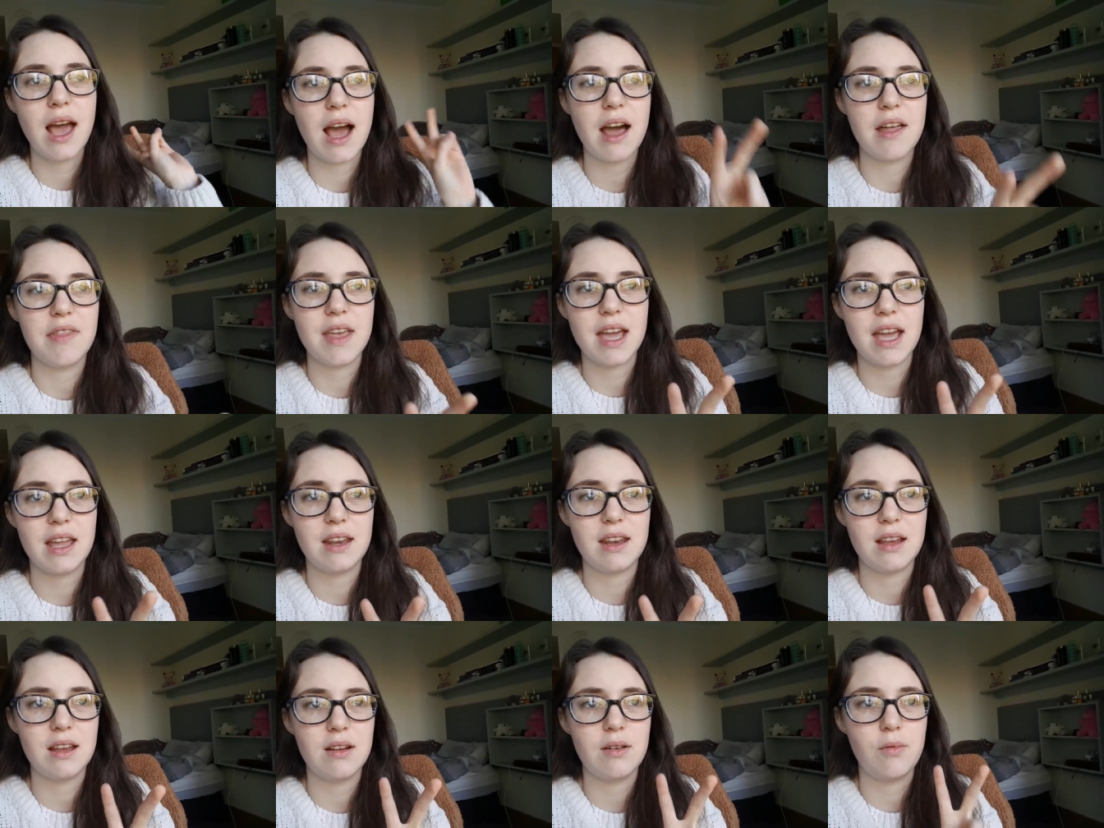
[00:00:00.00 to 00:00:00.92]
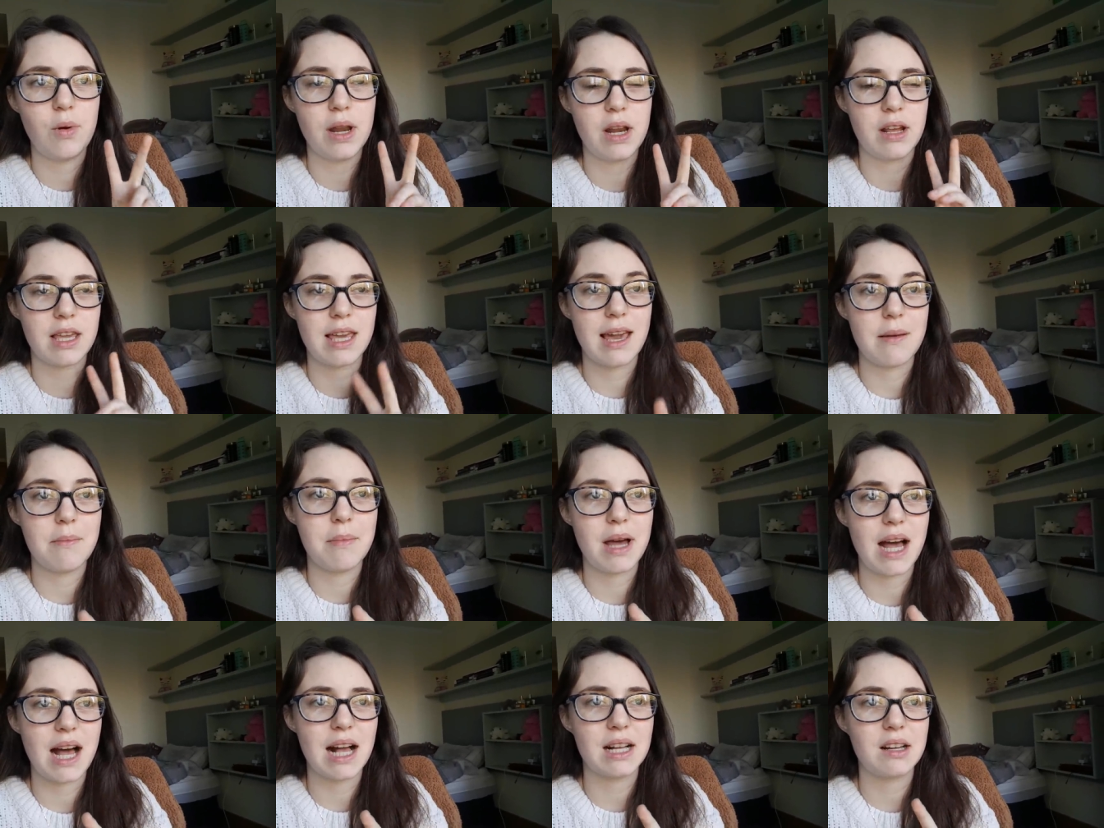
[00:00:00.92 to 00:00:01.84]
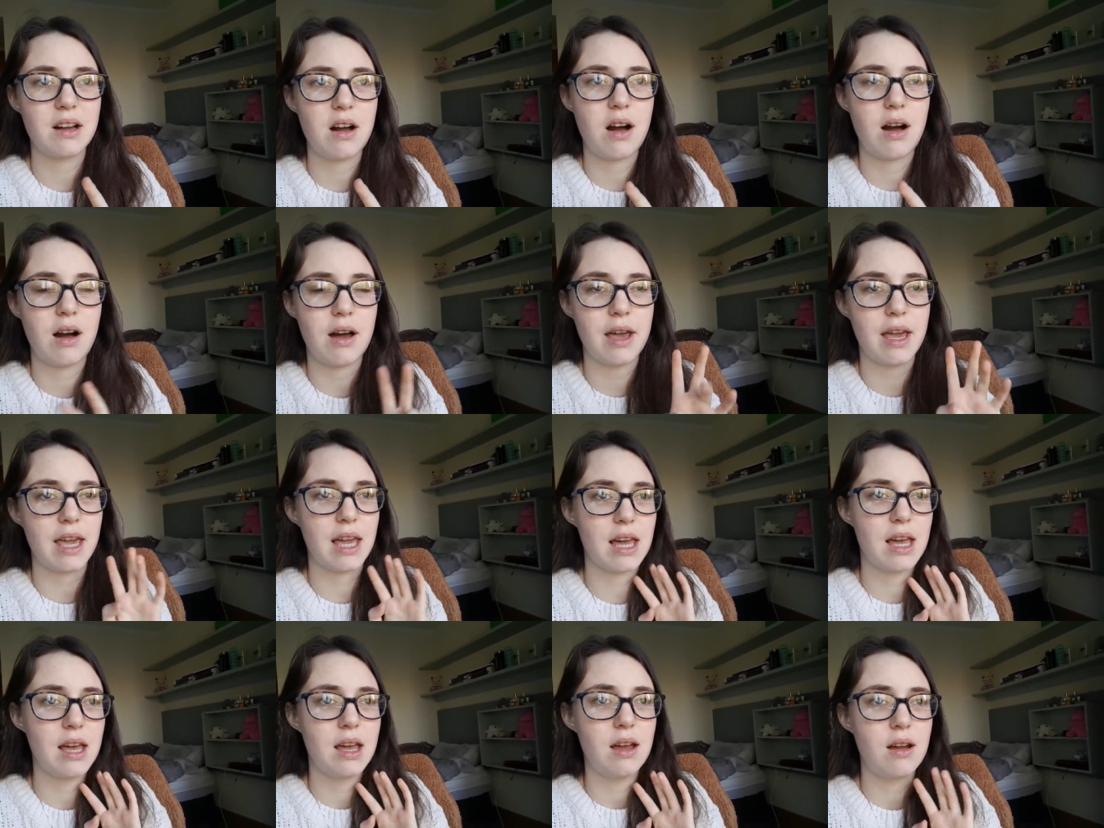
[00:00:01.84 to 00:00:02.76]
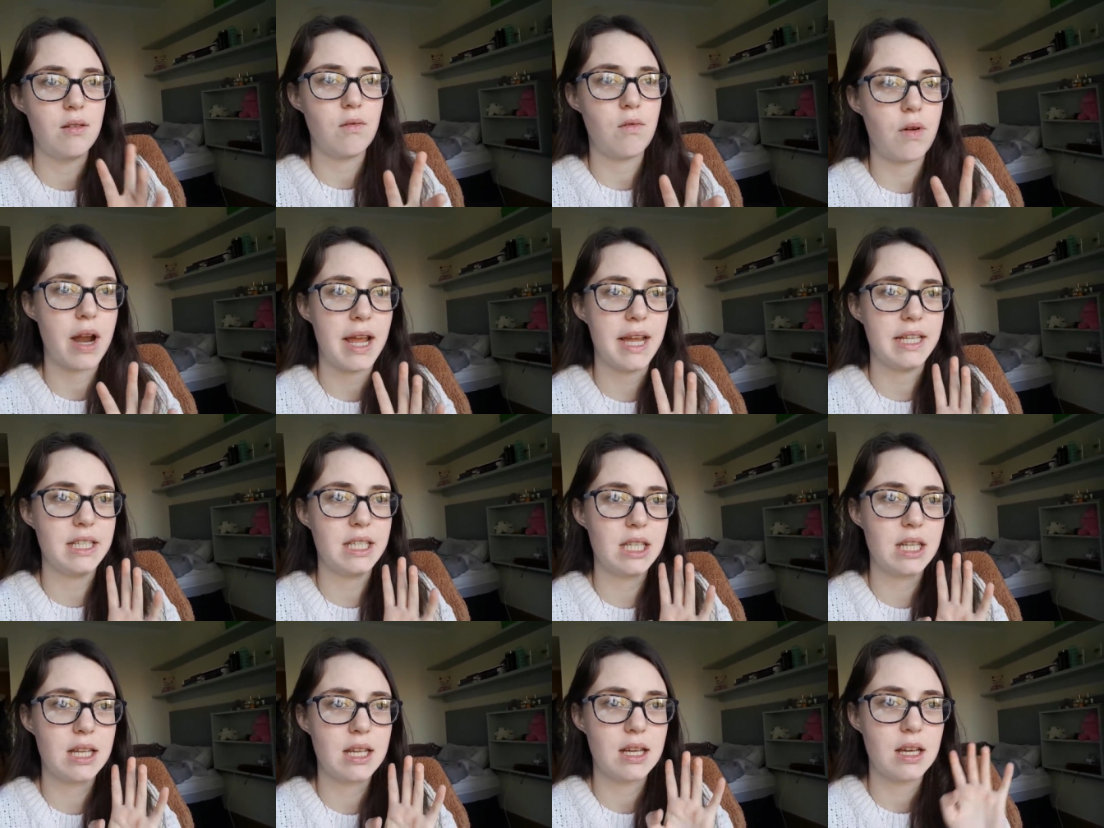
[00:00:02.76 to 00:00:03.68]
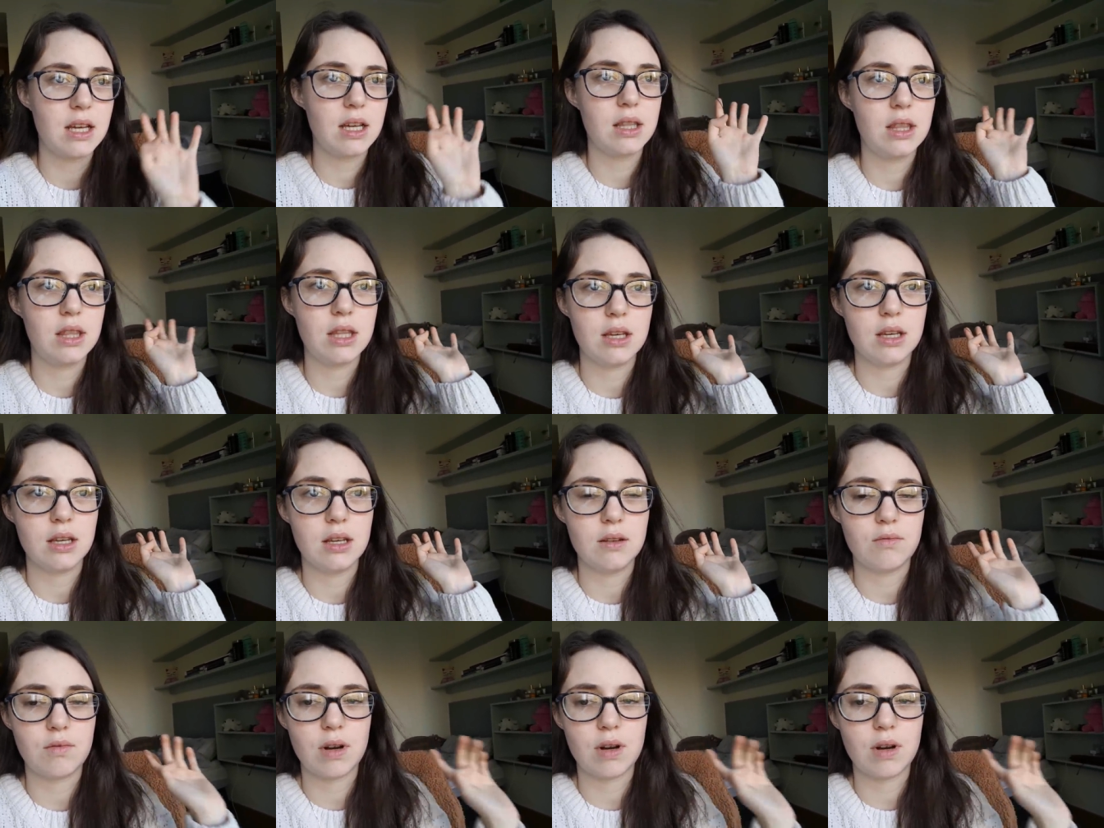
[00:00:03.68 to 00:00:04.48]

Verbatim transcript: and then when I came back, I read the